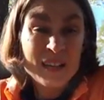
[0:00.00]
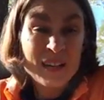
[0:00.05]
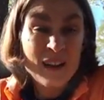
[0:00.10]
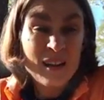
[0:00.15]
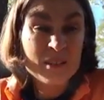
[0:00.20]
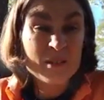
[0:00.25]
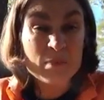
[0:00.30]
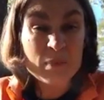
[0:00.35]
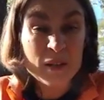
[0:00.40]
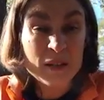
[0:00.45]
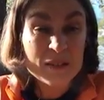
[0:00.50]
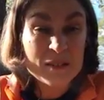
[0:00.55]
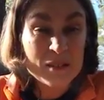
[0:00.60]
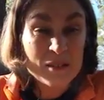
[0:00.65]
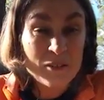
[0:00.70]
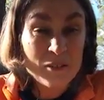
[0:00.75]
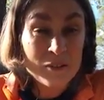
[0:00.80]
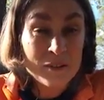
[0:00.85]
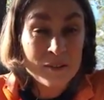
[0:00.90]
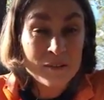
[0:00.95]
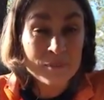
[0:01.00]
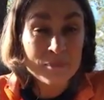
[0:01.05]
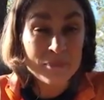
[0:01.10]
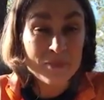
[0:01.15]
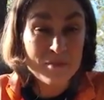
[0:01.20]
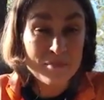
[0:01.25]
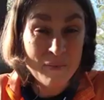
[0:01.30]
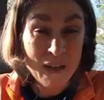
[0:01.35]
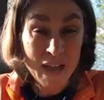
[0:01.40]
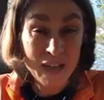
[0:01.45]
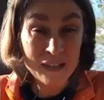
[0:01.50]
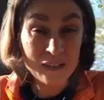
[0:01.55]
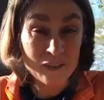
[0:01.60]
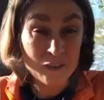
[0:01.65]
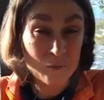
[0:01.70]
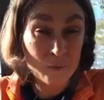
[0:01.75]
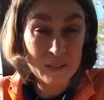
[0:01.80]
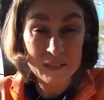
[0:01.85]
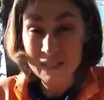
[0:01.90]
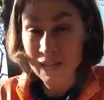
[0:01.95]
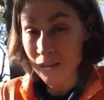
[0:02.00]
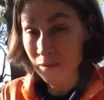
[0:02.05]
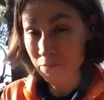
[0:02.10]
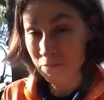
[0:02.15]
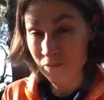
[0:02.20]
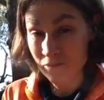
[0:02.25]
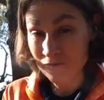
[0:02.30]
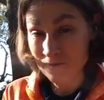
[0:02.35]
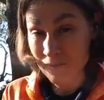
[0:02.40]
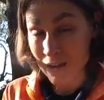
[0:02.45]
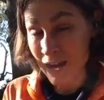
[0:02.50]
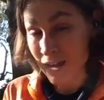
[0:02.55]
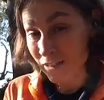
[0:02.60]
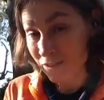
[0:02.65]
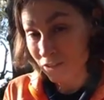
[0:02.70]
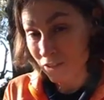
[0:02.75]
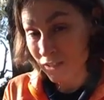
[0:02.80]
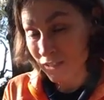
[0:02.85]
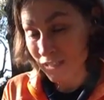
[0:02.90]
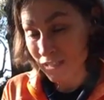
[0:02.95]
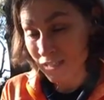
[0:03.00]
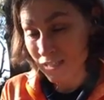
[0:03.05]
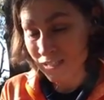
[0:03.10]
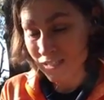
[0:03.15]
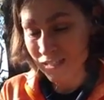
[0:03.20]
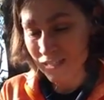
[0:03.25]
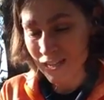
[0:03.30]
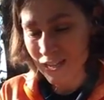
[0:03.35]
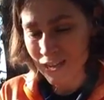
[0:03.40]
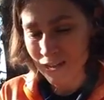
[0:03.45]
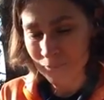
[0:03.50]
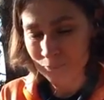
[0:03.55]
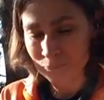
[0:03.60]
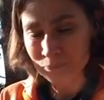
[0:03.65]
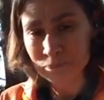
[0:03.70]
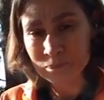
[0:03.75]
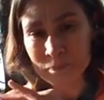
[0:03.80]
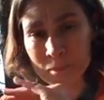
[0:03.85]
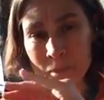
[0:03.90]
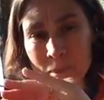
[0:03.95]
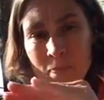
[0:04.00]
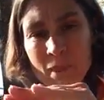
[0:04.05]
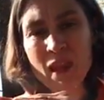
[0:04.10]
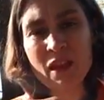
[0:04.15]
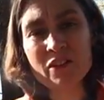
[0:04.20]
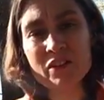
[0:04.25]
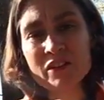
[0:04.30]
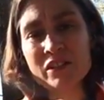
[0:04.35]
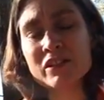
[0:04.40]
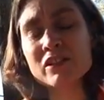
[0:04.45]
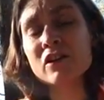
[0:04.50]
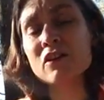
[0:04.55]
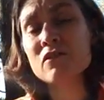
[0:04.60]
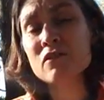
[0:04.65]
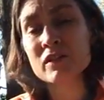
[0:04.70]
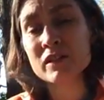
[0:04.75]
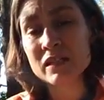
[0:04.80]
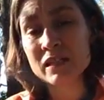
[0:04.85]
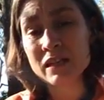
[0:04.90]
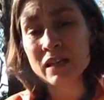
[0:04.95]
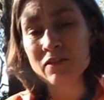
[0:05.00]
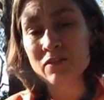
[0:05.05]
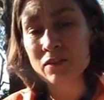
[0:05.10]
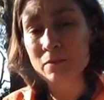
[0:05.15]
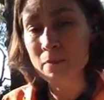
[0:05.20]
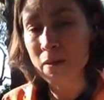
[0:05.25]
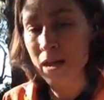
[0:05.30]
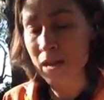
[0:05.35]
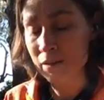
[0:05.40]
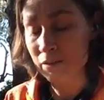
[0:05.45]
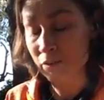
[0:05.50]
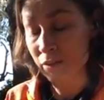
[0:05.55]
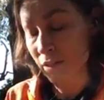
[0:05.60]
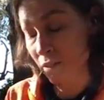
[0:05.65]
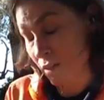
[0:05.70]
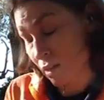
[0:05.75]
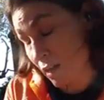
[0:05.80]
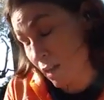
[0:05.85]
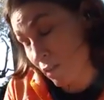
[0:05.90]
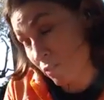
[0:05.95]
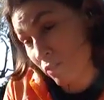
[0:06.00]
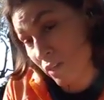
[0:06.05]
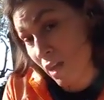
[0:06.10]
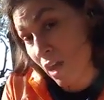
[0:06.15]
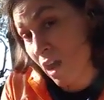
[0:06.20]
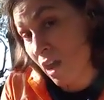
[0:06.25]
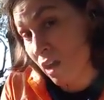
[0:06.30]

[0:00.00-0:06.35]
it all depends on the matter, what type of matter it is, the surface of the matter, the